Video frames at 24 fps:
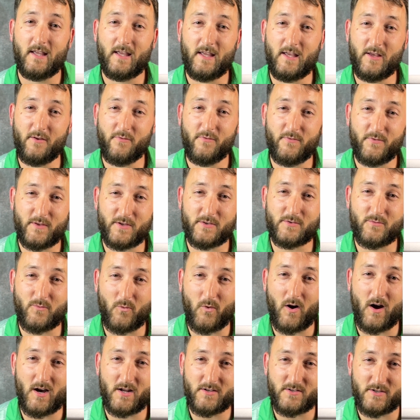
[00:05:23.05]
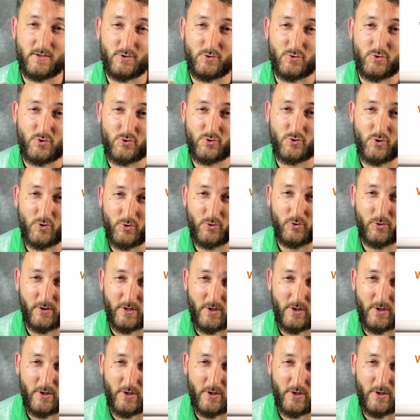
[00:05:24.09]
If this watch is truly